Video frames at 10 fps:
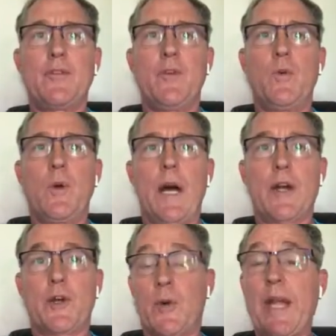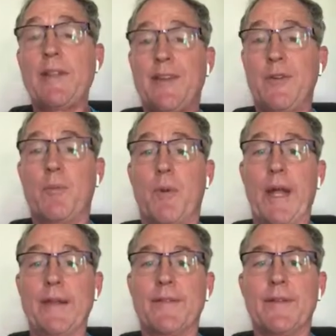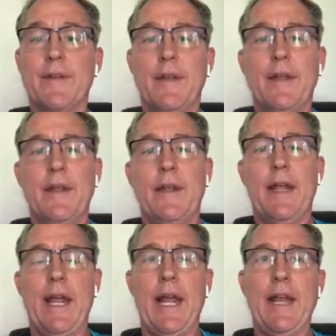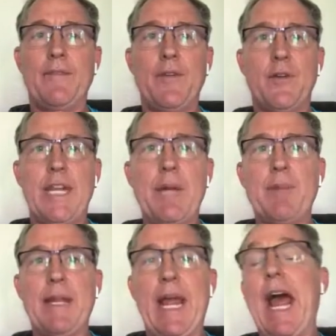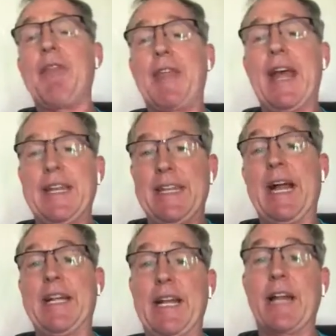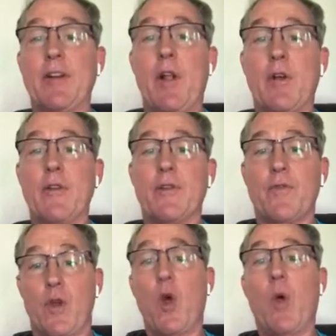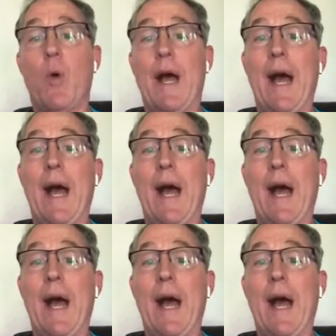to create the new price. And if you keep it at that $99 for the whole